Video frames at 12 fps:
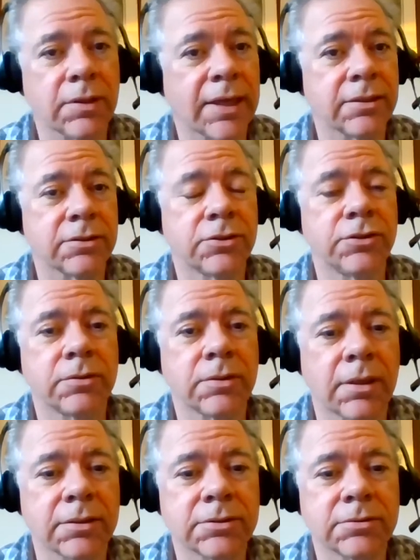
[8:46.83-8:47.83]
like,
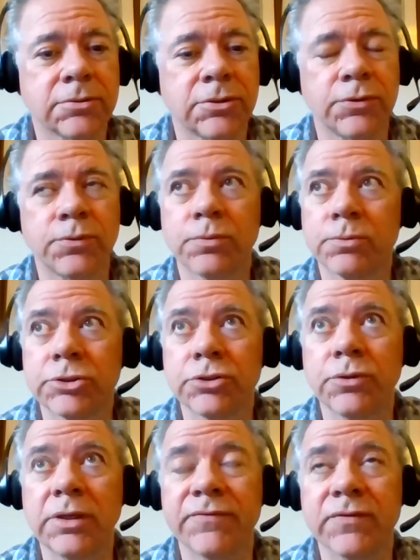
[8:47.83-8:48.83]
would
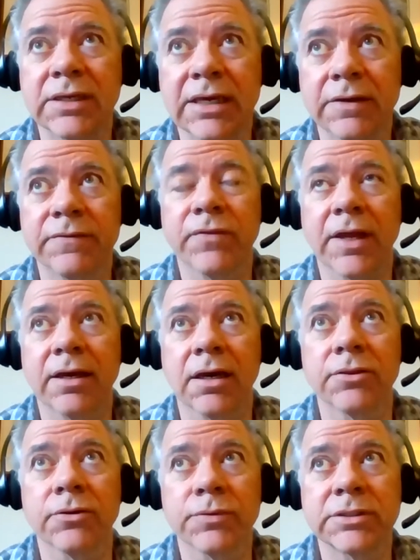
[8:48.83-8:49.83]
you even give like
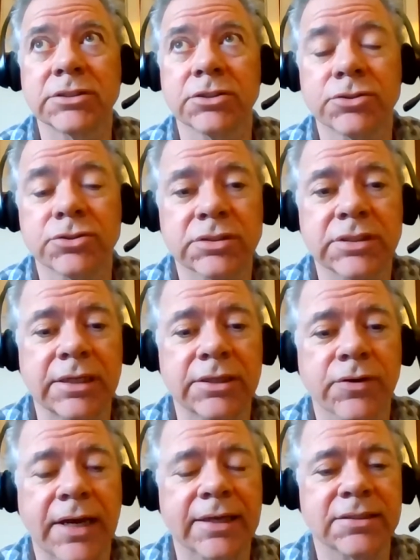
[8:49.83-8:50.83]
other researchers
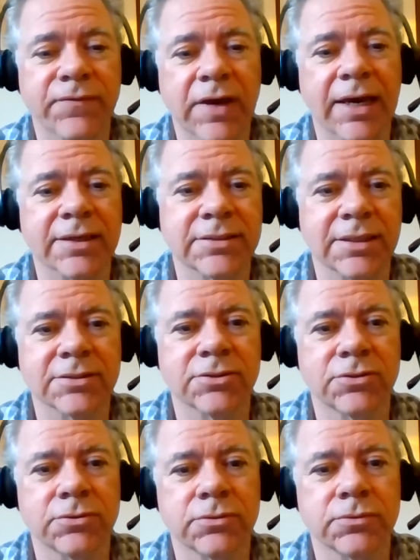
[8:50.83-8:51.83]
interactive access
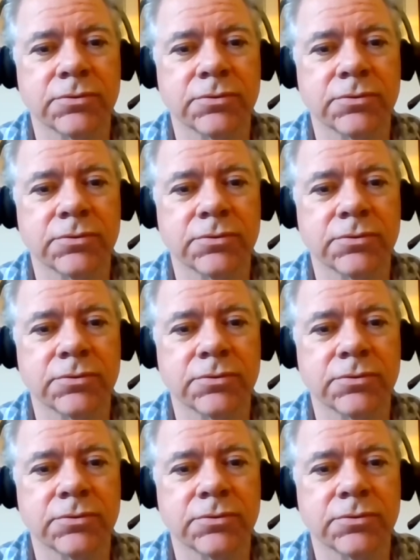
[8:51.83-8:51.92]
to